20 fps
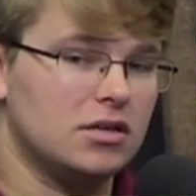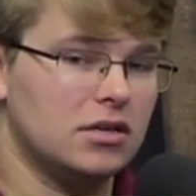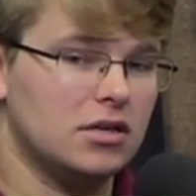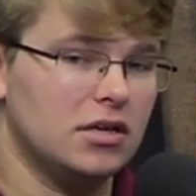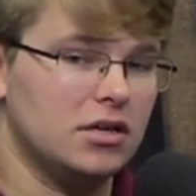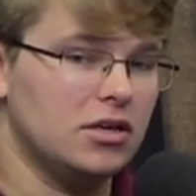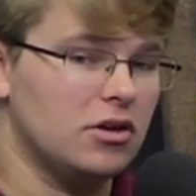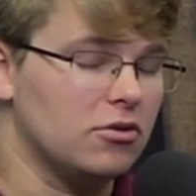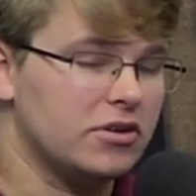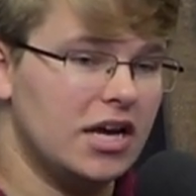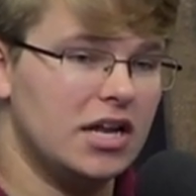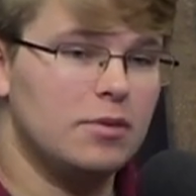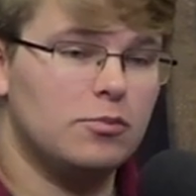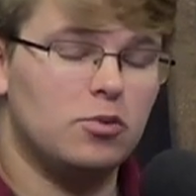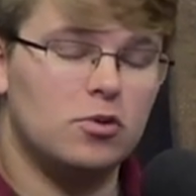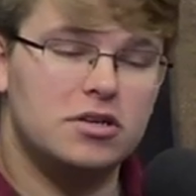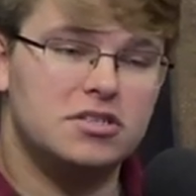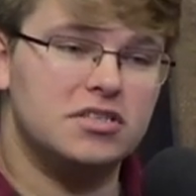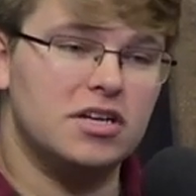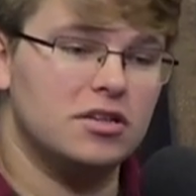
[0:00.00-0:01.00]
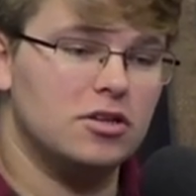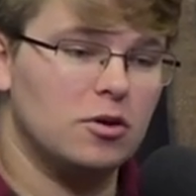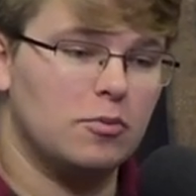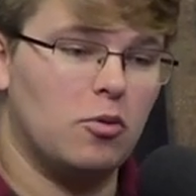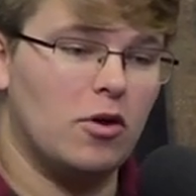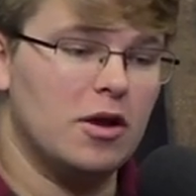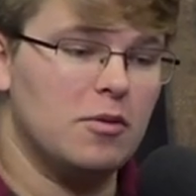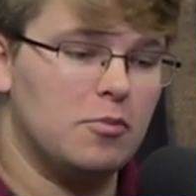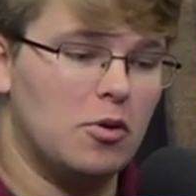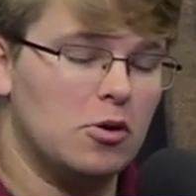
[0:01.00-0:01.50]
You know, Kenny Brooks said they're
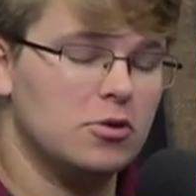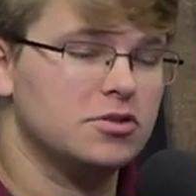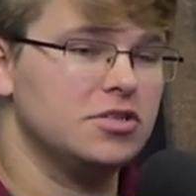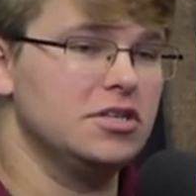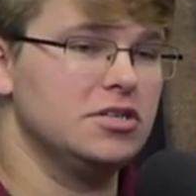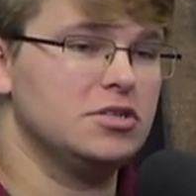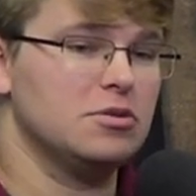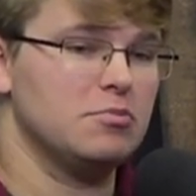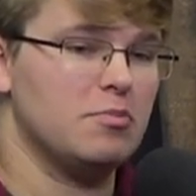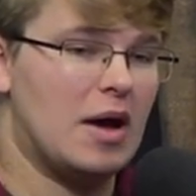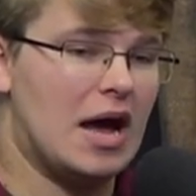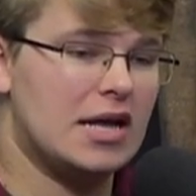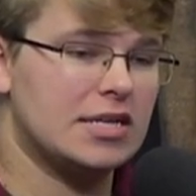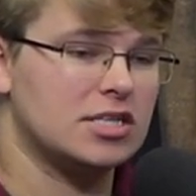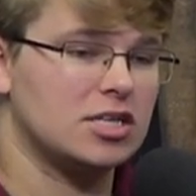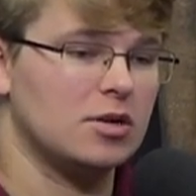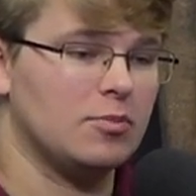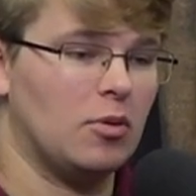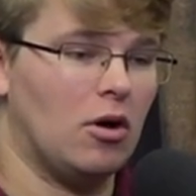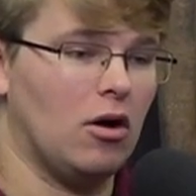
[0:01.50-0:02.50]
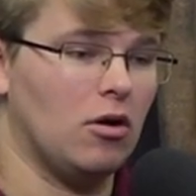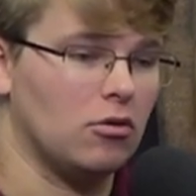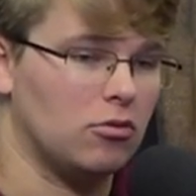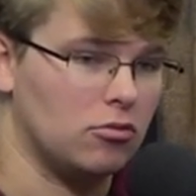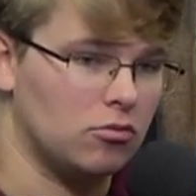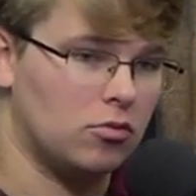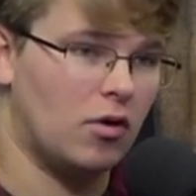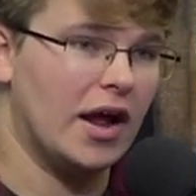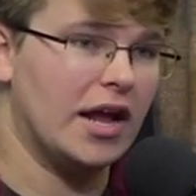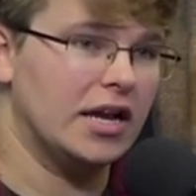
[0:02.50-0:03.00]
playing postseason basketball
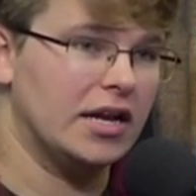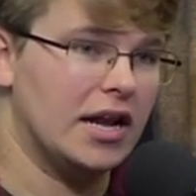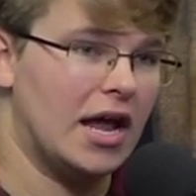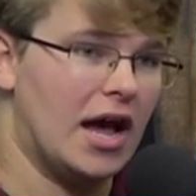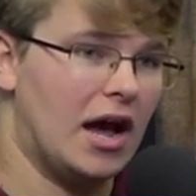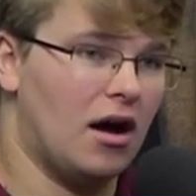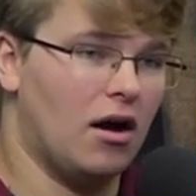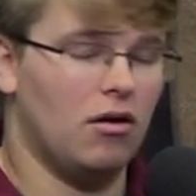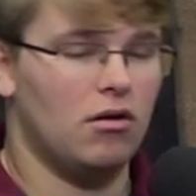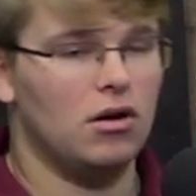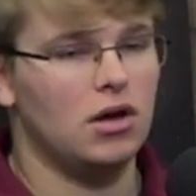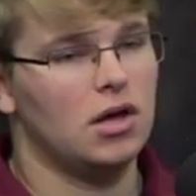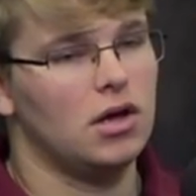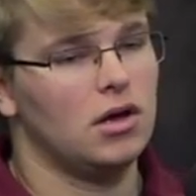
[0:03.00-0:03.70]
right now.